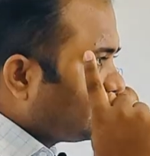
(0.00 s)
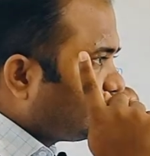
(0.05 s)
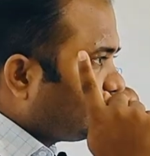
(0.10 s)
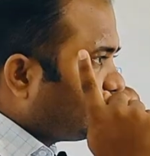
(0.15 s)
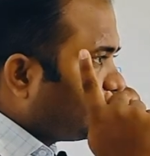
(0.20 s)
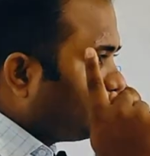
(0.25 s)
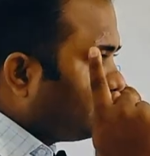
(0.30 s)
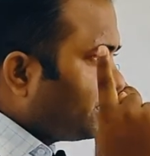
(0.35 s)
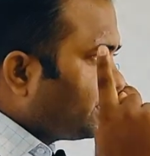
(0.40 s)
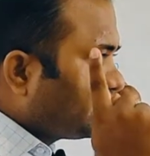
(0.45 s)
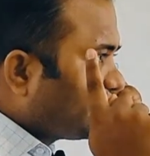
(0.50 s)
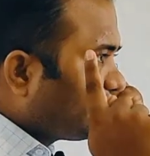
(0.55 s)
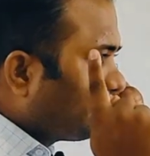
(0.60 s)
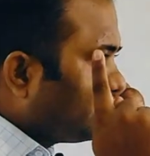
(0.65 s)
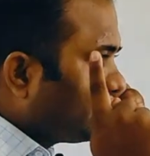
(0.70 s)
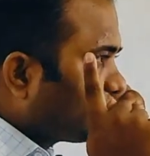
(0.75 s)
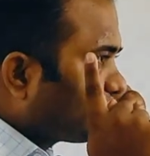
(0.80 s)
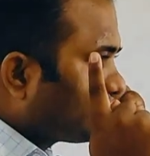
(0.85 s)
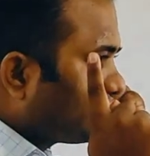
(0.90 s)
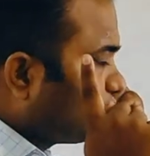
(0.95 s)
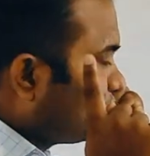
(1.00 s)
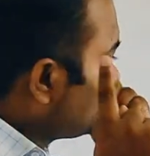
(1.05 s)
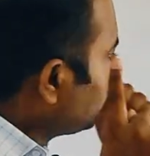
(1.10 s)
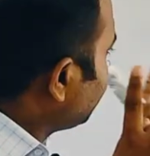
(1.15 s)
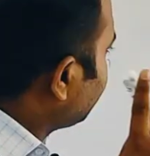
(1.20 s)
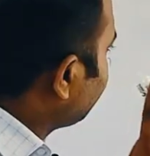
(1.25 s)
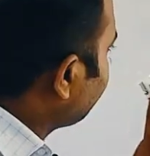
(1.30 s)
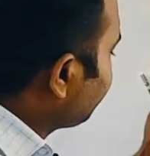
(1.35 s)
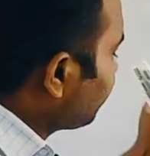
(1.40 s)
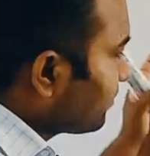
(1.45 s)
the measurement should be
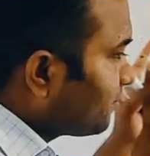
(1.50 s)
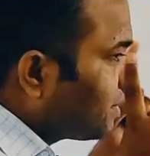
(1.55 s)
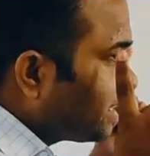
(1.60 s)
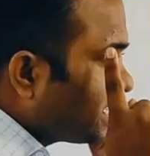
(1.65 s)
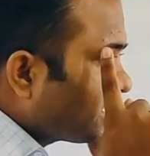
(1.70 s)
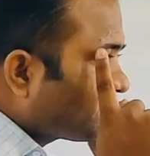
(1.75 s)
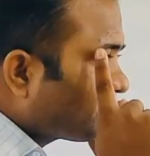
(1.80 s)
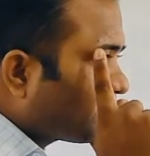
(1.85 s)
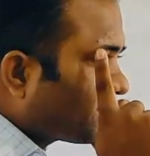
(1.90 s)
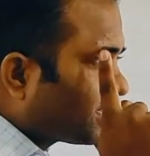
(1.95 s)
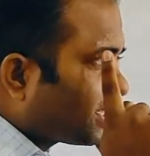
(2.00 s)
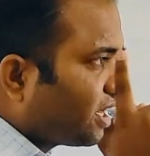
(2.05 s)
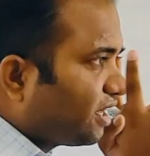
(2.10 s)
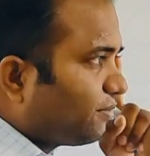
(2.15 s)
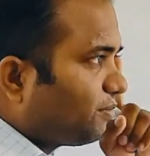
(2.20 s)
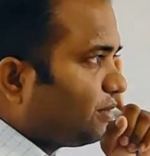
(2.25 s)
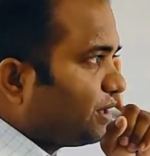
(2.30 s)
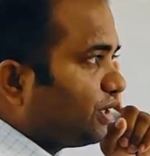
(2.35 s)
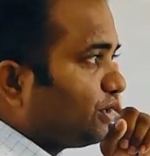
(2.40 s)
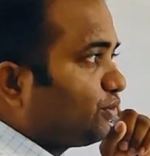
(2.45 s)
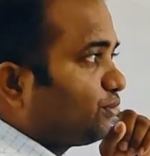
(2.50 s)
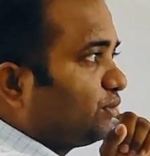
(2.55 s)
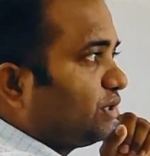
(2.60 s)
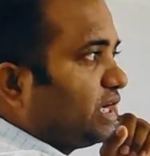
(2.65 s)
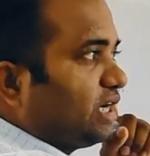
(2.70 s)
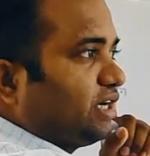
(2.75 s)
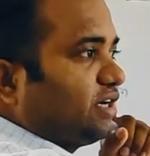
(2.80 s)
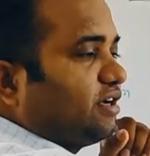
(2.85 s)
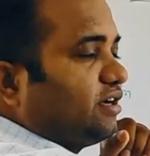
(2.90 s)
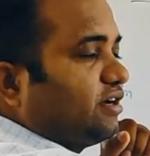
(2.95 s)
taken from the spectacle plane to
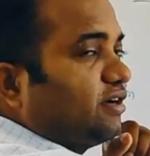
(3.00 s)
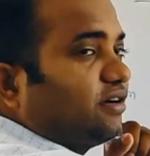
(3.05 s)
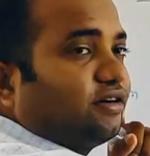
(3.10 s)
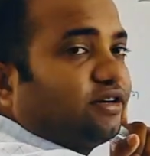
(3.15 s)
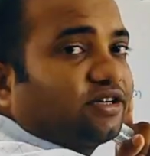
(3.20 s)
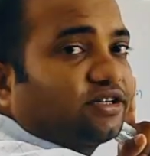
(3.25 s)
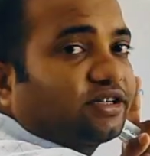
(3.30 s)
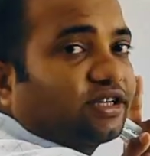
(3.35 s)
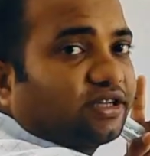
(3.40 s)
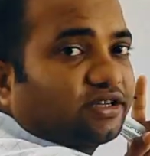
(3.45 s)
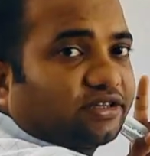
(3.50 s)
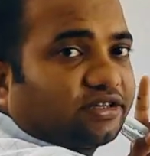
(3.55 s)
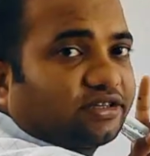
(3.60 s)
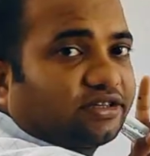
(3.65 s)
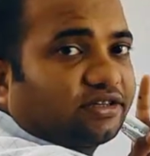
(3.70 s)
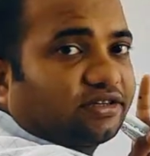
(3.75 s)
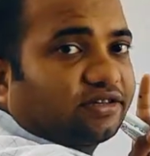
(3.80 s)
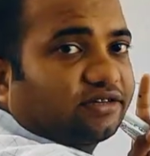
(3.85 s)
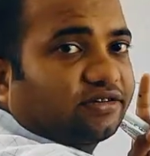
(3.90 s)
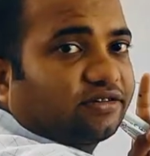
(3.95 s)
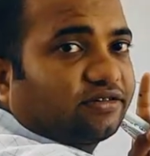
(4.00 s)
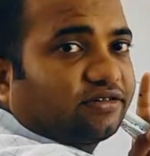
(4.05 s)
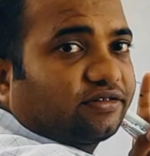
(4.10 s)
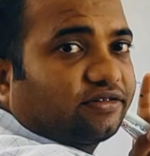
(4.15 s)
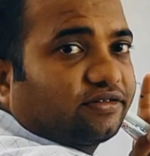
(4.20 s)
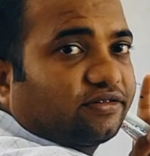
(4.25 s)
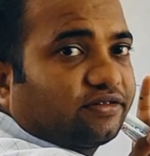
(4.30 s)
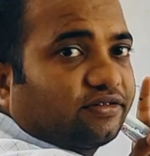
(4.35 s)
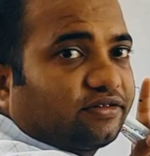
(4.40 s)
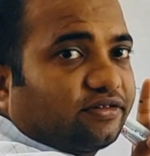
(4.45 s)
that distance,
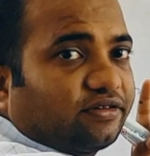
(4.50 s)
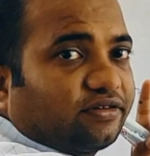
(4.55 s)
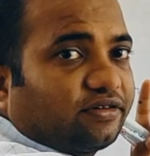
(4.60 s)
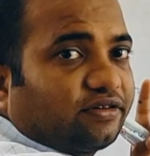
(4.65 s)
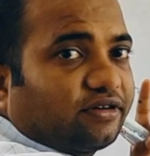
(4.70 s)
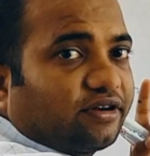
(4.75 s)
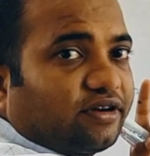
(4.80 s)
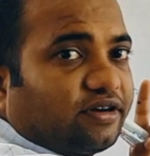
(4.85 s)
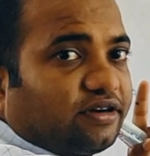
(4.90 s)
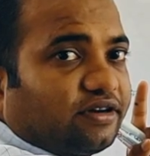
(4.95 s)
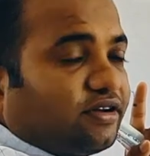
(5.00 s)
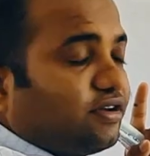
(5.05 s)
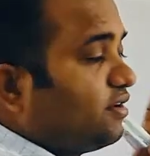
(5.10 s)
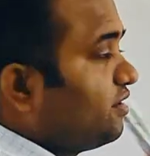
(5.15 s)
right?